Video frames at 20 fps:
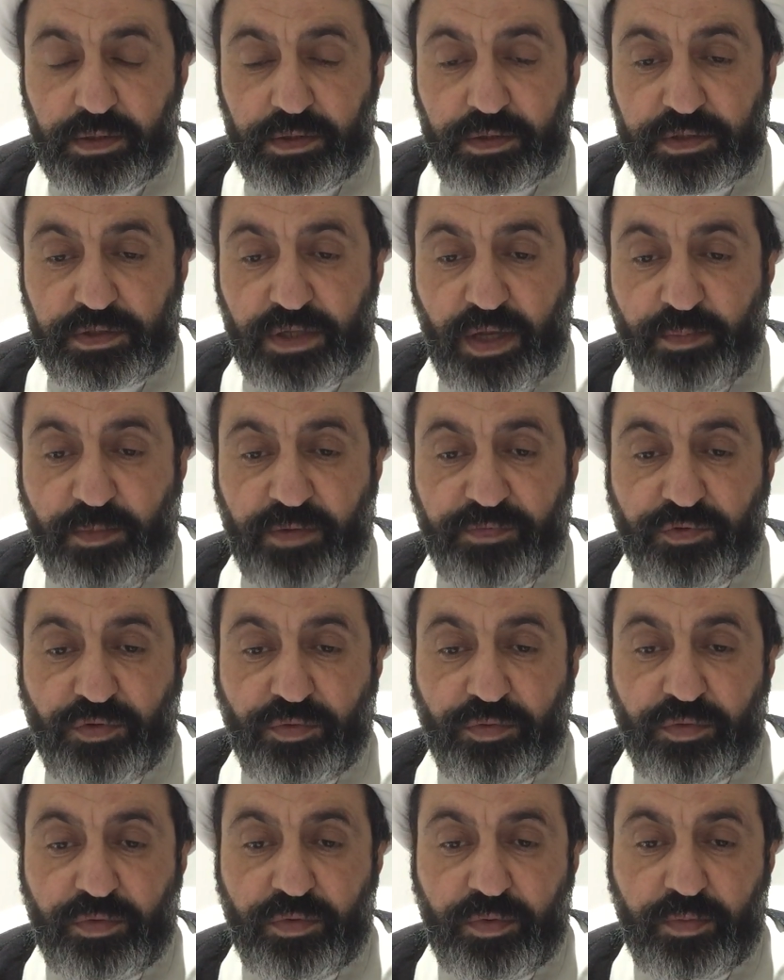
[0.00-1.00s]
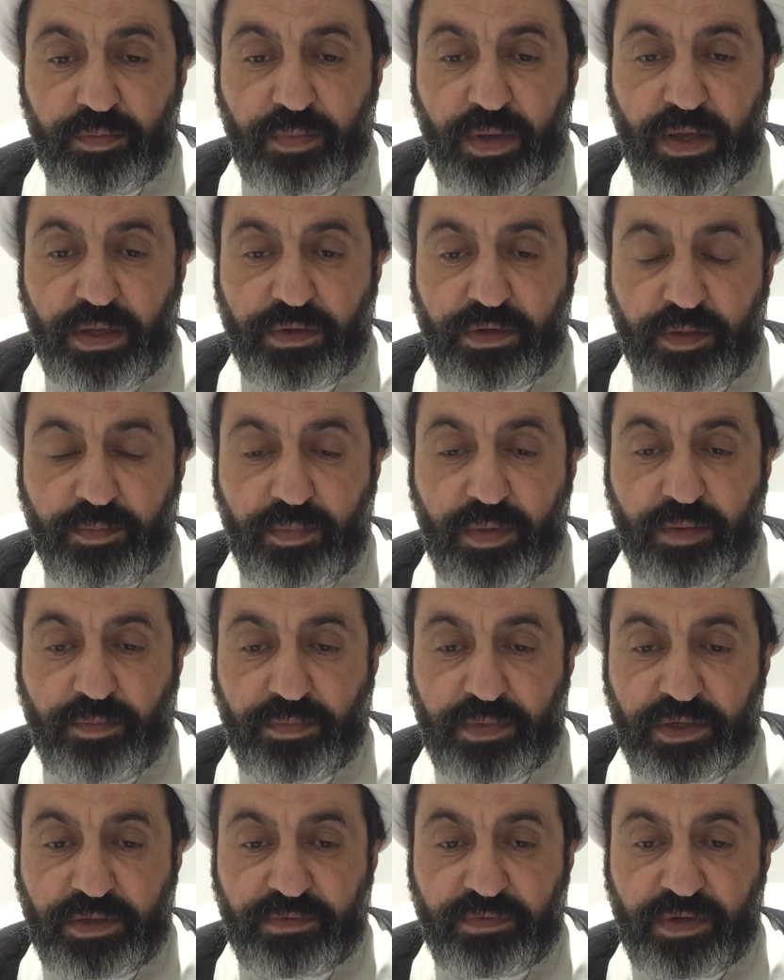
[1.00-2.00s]
Some of you may
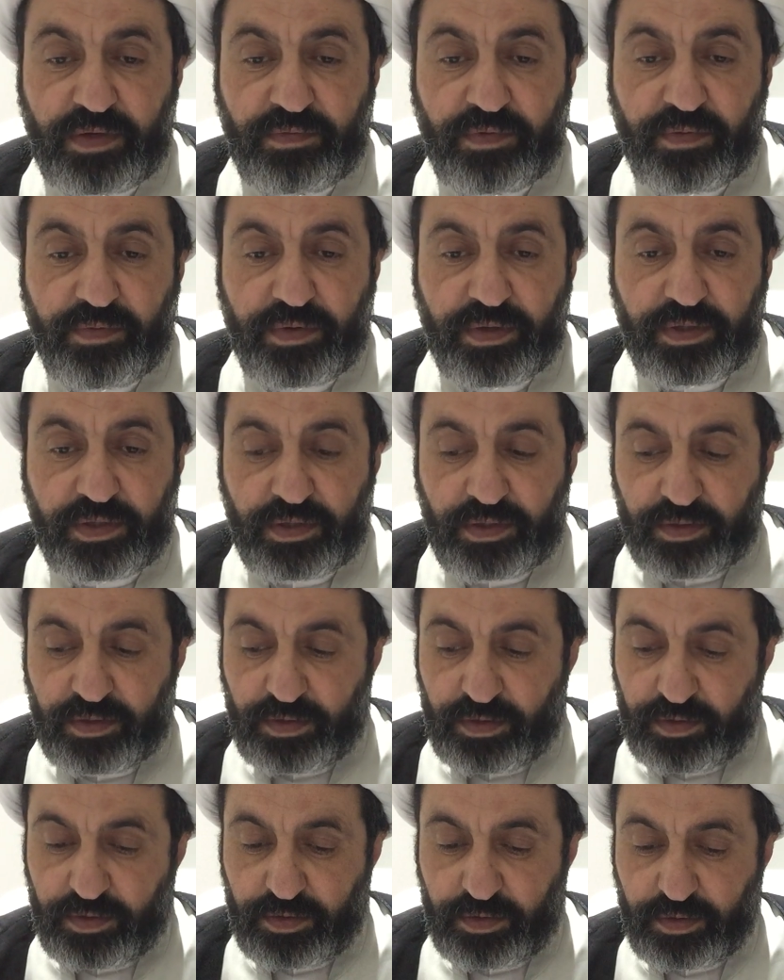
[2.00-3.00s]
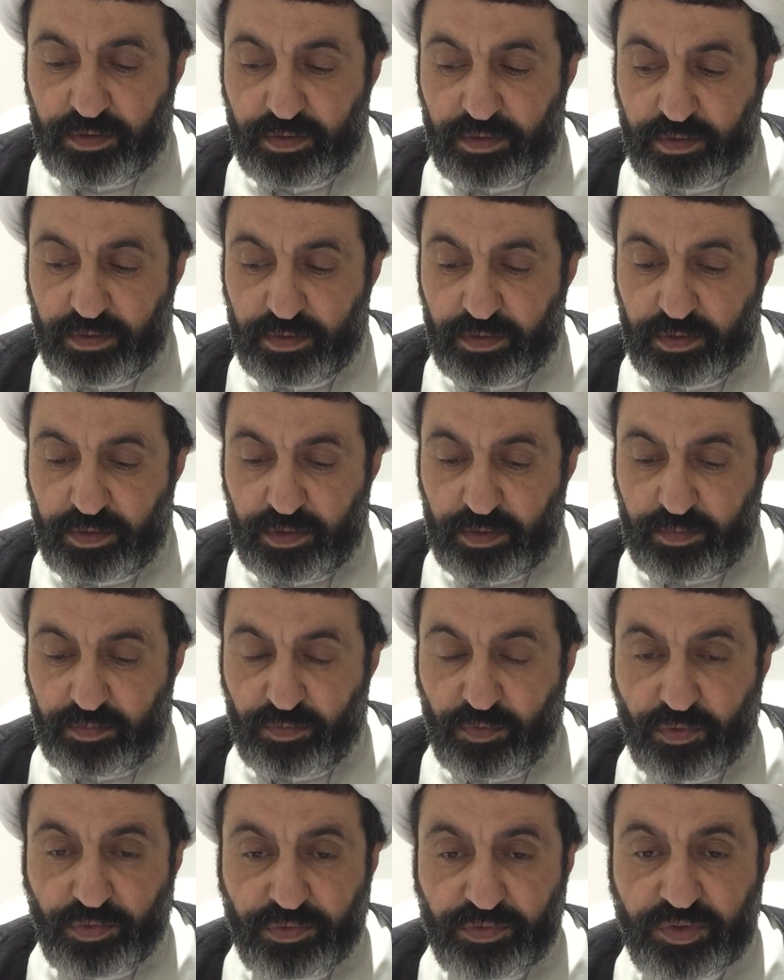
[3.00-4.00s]
remember when we were in uh,
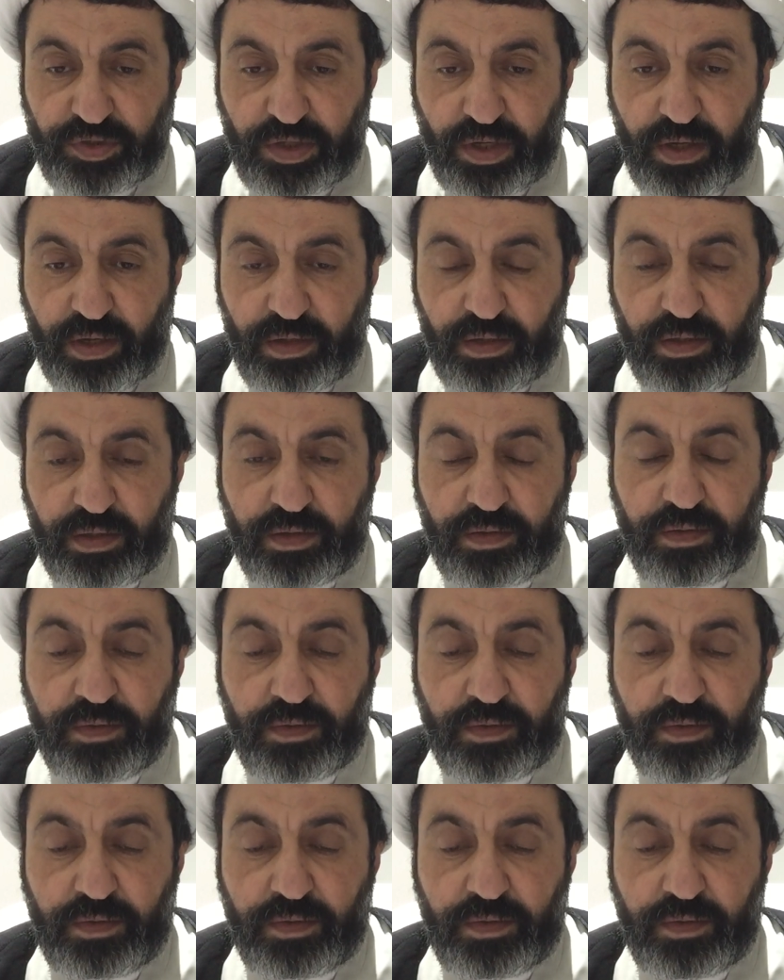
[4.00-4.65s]
Montreal,